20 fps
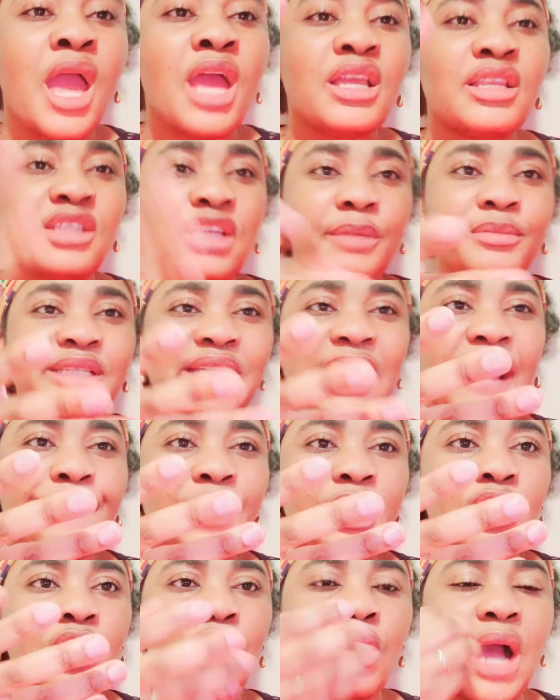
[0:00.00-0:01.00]
Some time
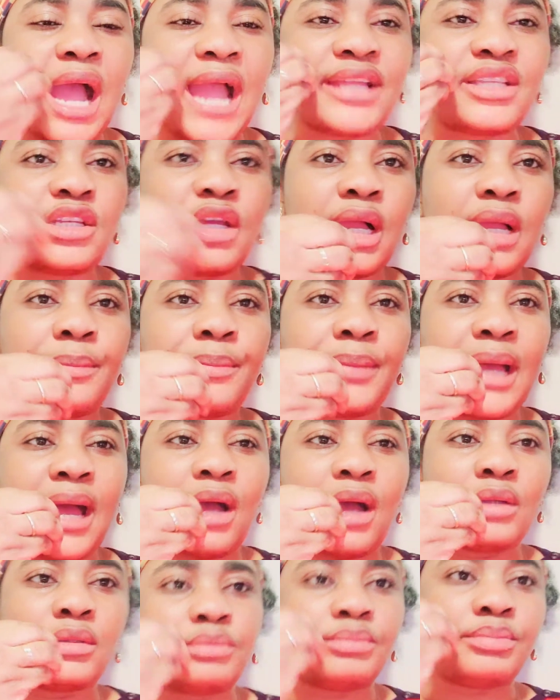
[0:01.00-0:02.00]
ago, I talk
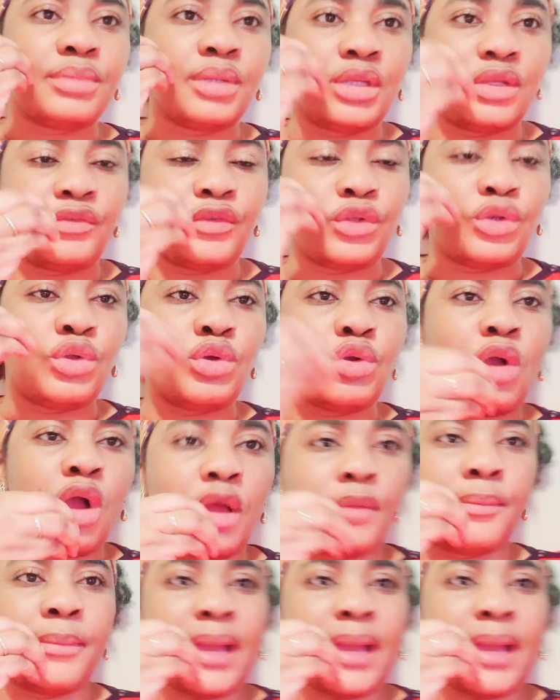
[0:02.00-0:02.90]
about if you look on